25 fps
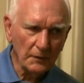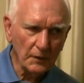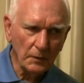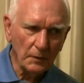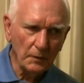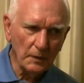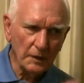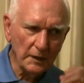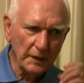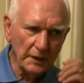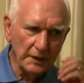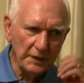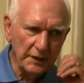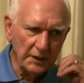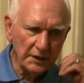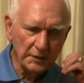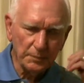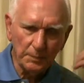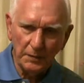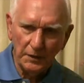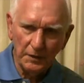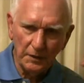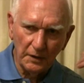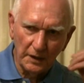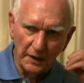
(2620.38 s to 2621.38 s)
well, they just
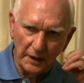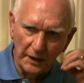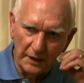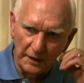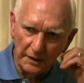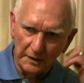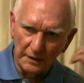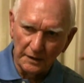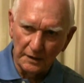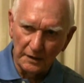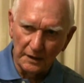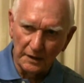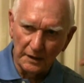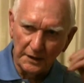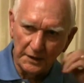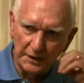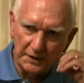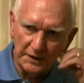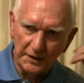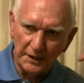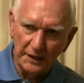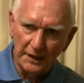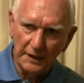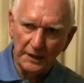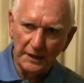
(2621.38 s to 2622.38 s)
pull that on
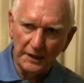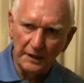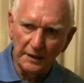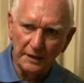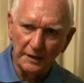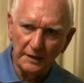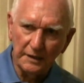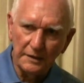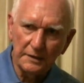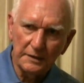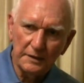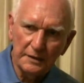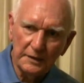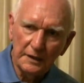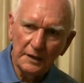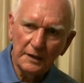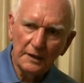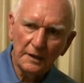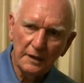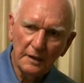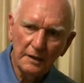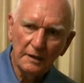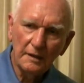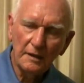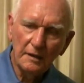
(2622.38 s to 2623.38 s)
each day, and
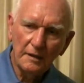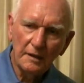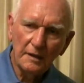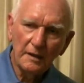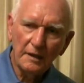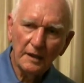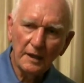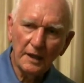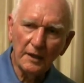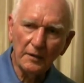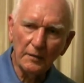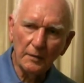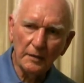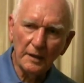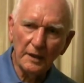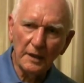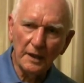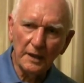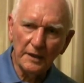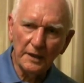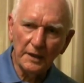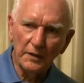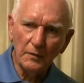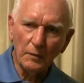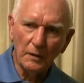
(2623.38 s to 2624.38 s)
that way
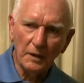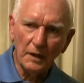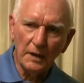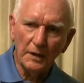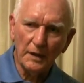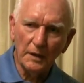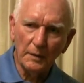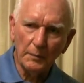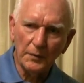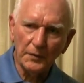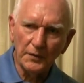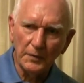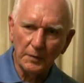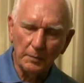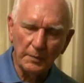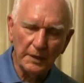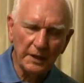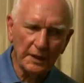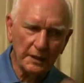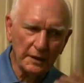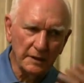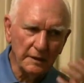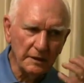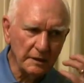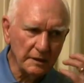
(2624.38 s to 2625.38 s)
I didn't wind up with a
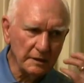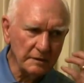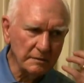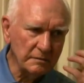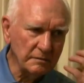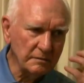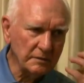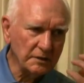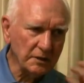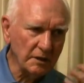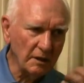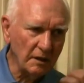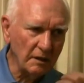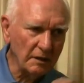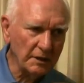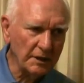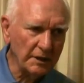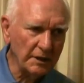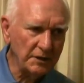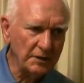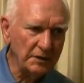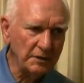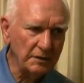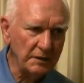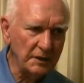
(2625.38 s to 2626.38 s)
big scar
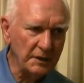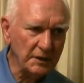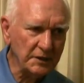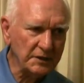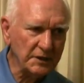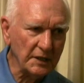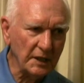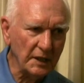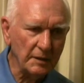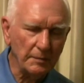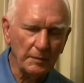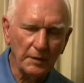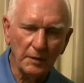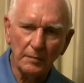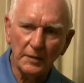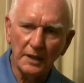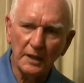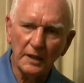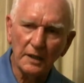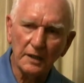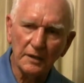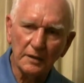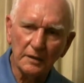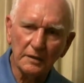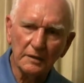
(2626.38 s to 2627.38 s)
tissue inside my
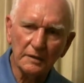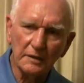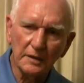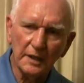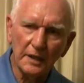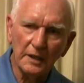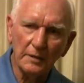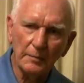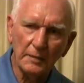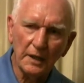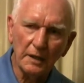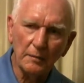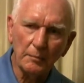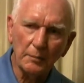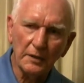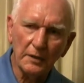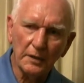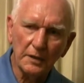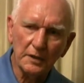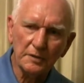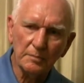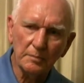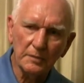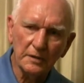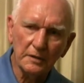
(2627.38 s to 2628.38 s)
mouth. Mm-hmm. Came out pretty
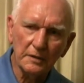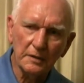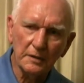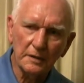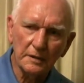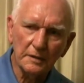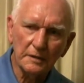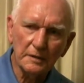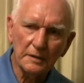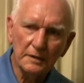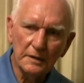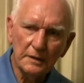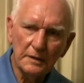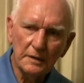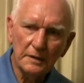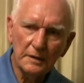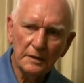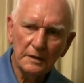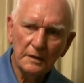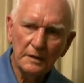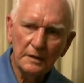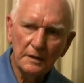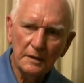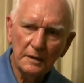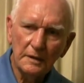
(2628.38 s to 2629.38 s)
smooth.
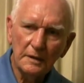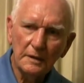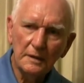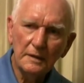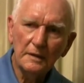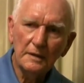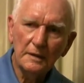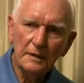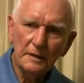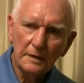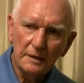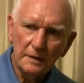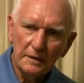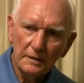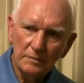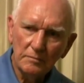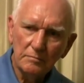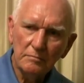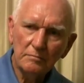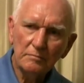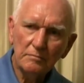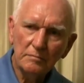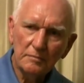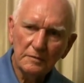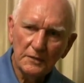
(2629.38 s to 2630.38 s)
Really?
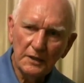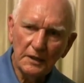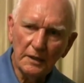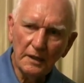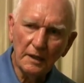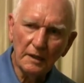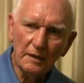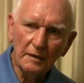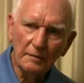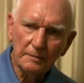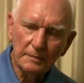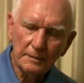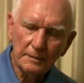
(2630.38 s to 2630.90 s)
Yeah.